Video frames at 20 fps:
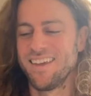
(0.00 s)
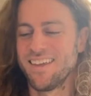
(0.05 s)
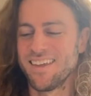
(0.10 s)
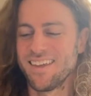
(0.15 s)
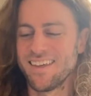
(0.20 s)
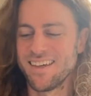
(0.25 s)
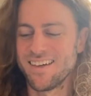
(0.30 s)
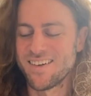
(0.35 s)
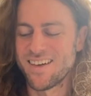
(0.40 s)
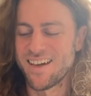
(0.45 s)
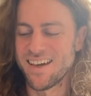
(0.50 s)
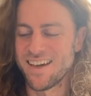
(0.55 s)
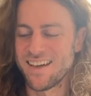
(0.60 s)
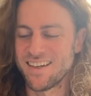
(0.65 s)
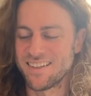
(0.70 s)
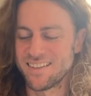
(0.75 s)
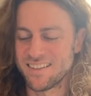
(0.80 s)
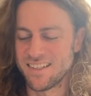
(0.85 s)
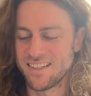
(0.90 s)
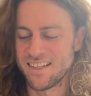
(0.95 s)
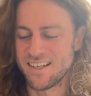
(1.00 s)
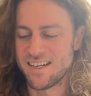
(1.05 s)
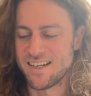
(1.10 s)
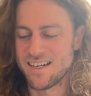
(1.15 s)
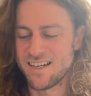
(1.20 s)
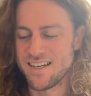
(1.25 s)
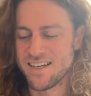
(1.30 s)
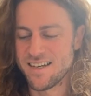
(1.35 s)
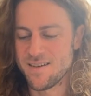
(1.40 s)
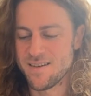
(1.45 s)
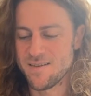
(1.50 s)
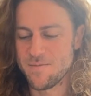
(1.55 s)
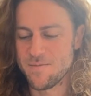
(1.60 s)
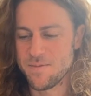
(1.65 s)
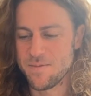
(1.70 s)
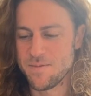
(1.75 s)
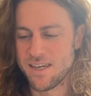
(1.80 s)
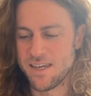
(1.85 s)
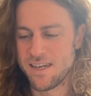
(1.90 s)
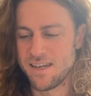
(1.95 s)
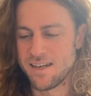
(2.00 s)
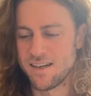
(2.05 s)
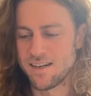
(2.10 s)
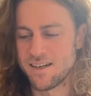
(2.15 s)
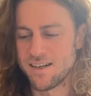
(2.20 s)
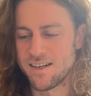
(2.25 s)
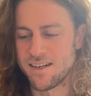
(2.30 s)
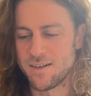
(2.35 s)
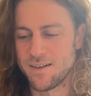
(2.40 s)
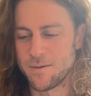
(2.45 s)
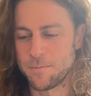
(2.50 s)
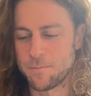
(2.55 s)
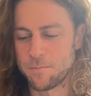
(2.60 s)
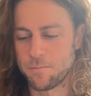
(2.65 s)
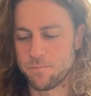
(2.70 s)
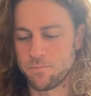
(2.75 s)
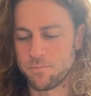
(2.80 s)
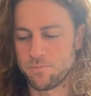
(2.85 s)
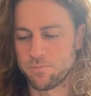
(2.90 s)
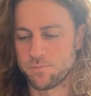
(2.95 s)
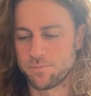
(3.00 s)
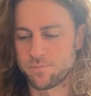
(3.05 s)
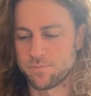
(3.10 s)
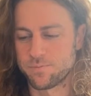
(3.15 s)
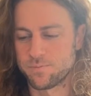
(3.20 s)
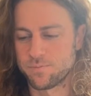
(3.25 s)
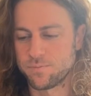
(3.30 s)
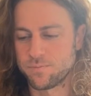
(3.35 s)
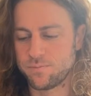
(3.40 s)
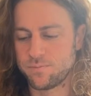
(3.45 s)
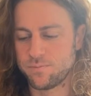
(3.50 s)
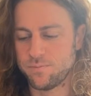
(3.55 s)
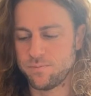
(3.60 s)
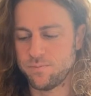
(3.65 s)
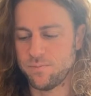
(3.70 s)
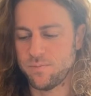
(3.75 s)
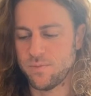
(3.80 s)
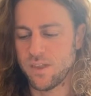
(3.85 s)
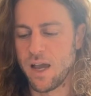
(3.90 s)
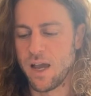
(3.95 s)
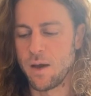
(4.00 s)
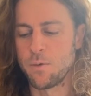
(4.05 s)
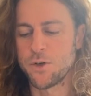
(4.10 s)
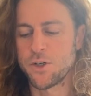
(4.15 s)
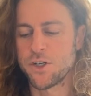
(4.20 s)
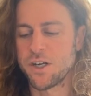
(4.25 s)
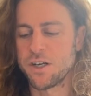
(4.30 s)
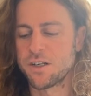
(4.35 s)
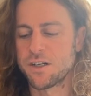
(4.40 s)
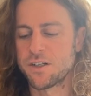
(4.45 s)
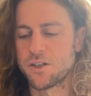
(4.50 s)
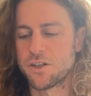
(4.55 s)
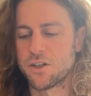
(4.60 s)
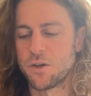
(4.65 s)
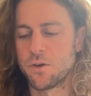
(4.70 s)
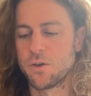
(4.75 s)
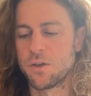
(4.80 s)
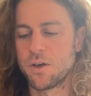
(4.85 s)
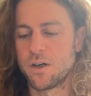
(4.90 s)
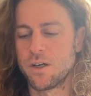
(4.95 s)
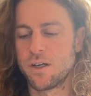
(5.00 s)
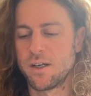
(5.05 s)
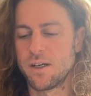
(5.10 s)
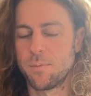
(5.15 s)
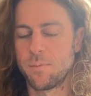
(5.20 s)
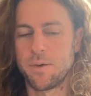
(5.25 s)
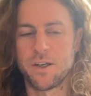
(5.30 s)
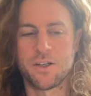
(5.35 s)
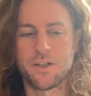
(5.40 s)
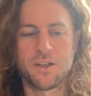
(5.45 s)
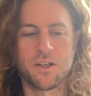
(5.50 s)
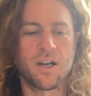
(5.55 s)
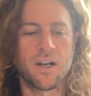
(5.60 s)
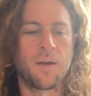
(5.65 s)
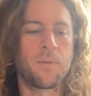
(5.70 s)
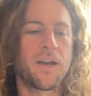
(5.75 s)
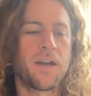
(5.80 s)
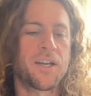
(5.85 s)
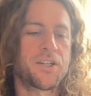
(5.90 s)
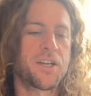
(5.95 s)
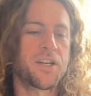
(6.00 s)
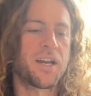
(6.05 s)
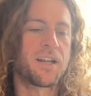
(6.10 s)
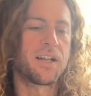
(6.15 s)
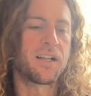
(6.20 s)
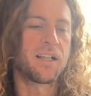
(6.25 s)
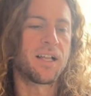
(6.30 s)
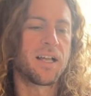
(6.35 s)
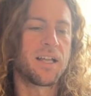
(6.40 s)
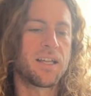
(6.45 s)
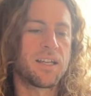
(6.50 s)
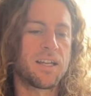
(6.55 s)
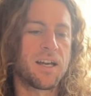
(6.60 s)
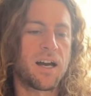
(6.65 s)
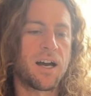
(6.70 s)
Okay, I am here. I wish I could have shown you all a picture. I'm actually kind of glad